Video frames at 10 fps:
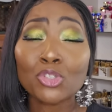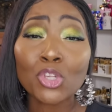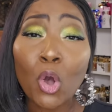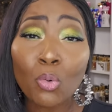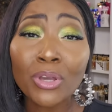
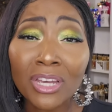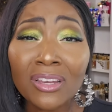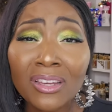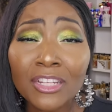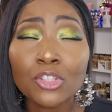so
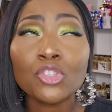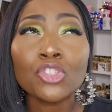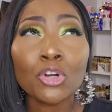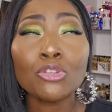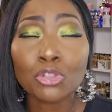good,
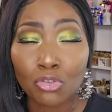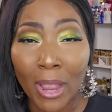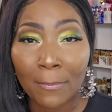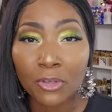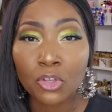so
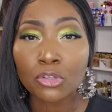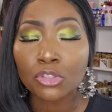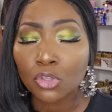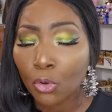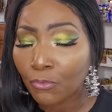tropical,
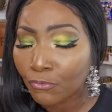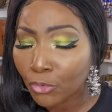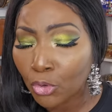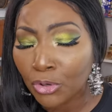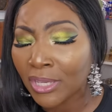so
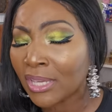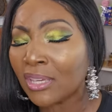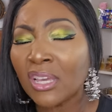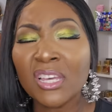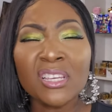
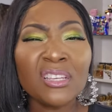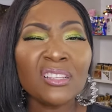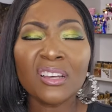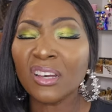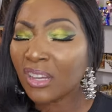fruity.
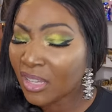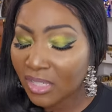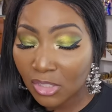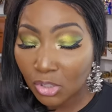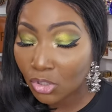Oh,
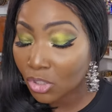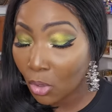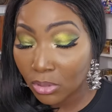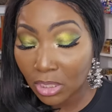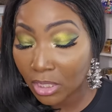it's
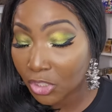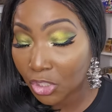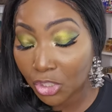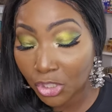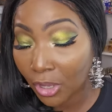so
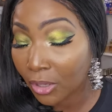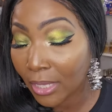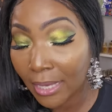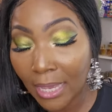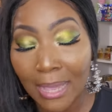delicious, y'all.
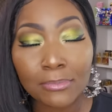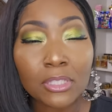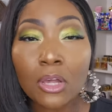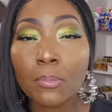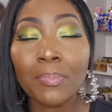Like, I'm
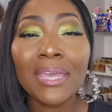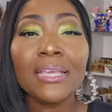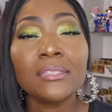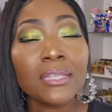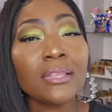so
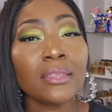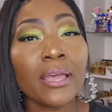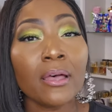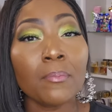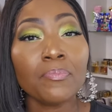pissed at
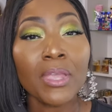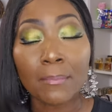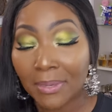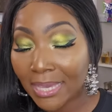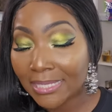them
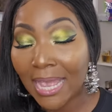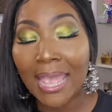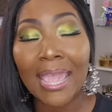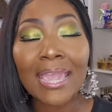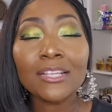because
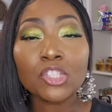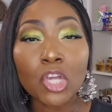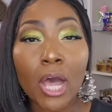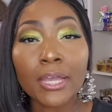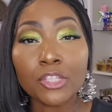I hate
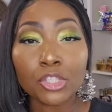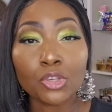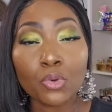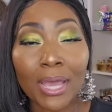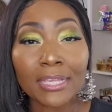talking
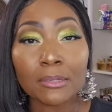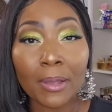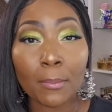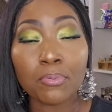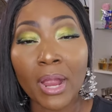to you guys
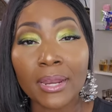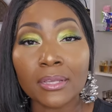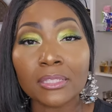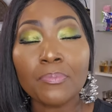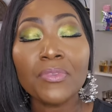about
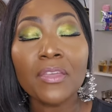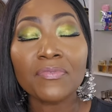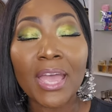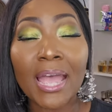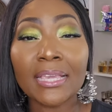products
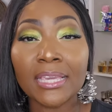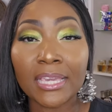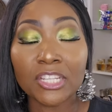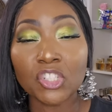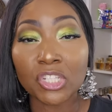that I
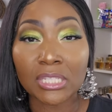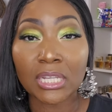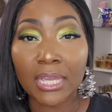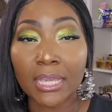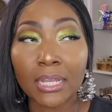can't just
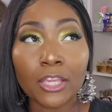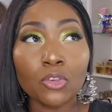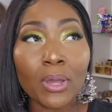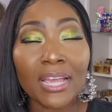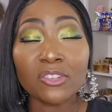link. Like,
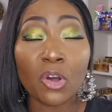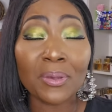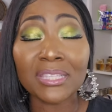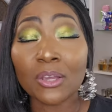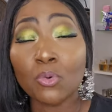you guys are
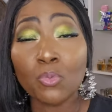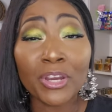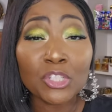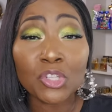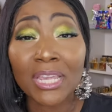always like, oh,
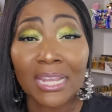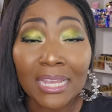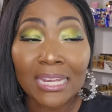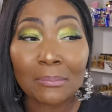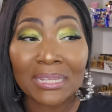where did you get
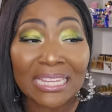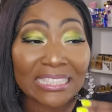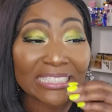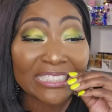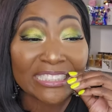it? And I'm like,